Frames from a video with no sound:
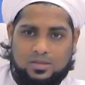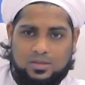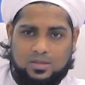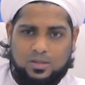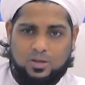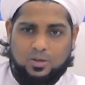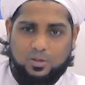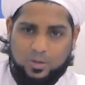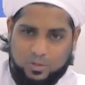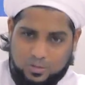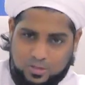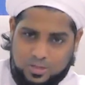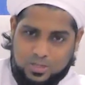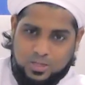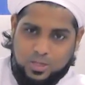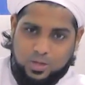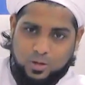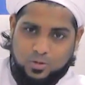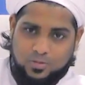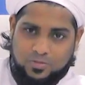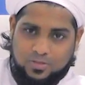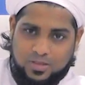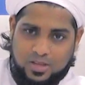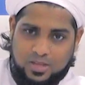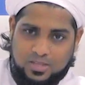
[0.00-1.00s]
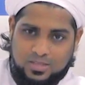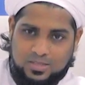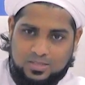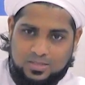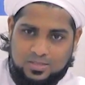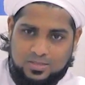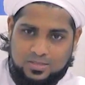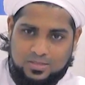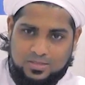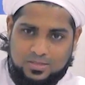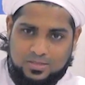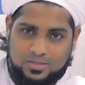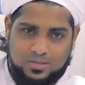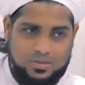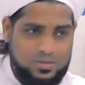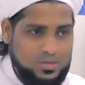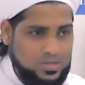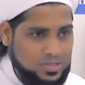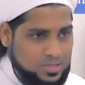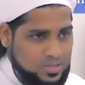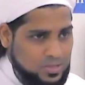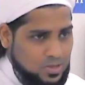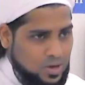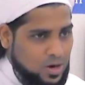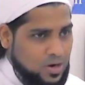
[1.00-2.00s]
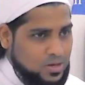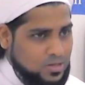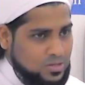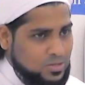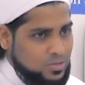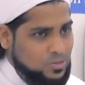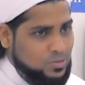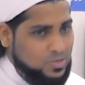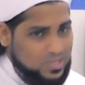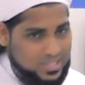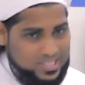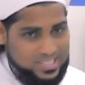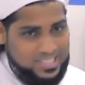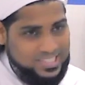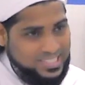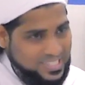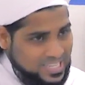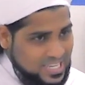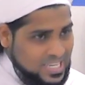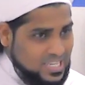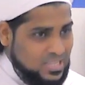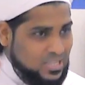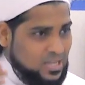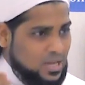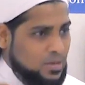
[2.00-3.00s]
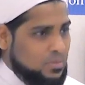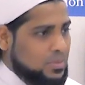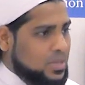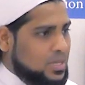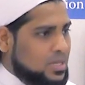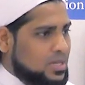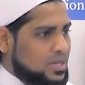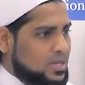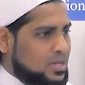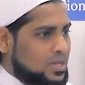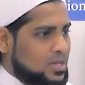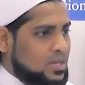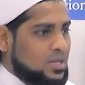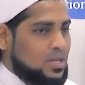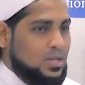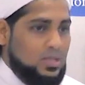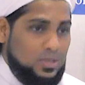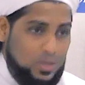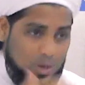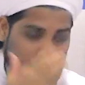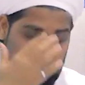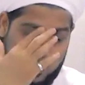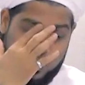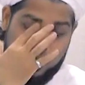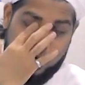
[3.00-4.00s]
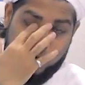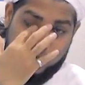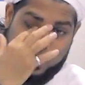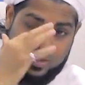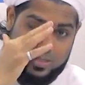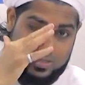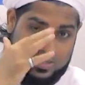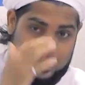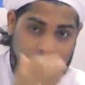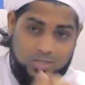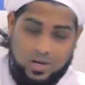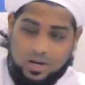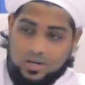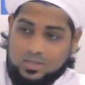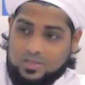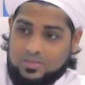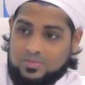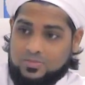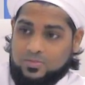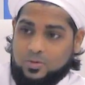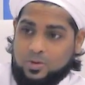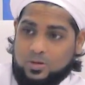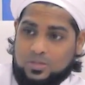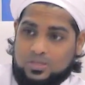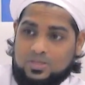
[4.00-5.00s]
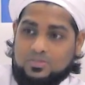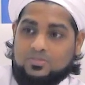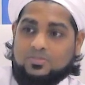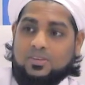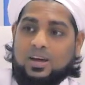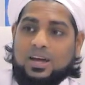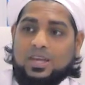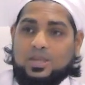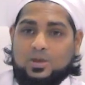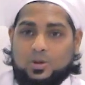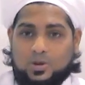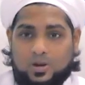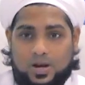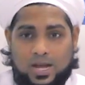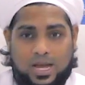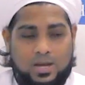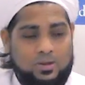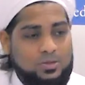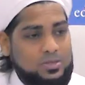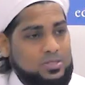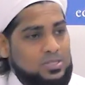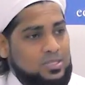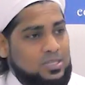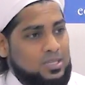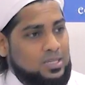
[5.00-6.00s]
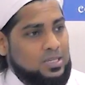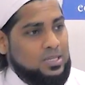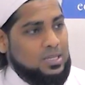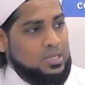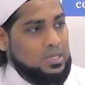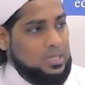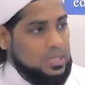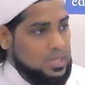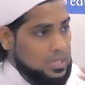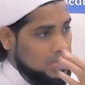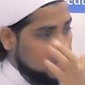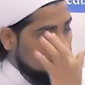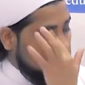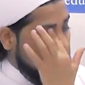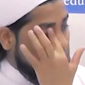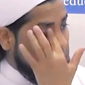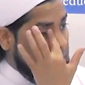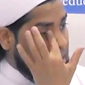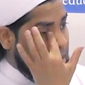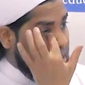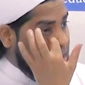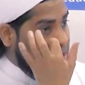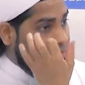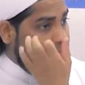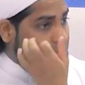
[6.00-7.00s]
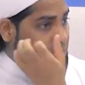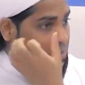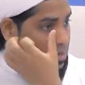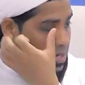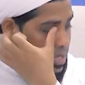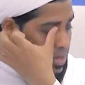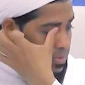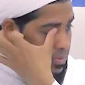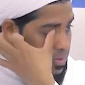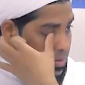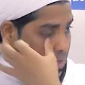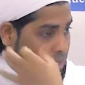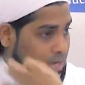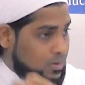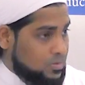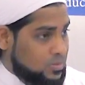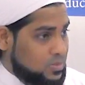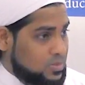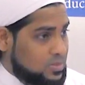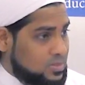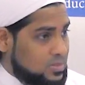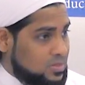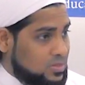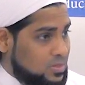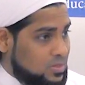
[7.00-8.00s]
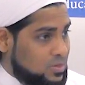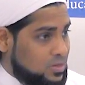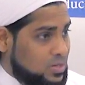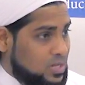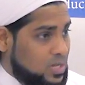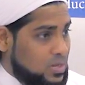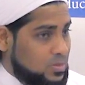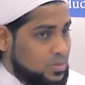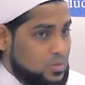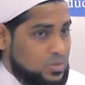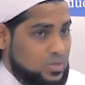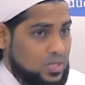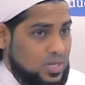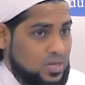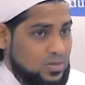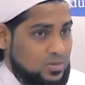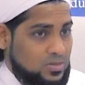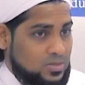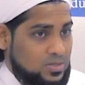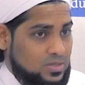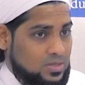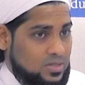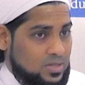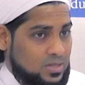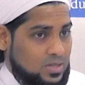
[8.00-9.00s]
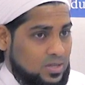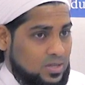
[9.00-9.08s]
Those slow floods? So it starts, you can see it coming. Don't go and start to fortify your house and leave your neighbor's house.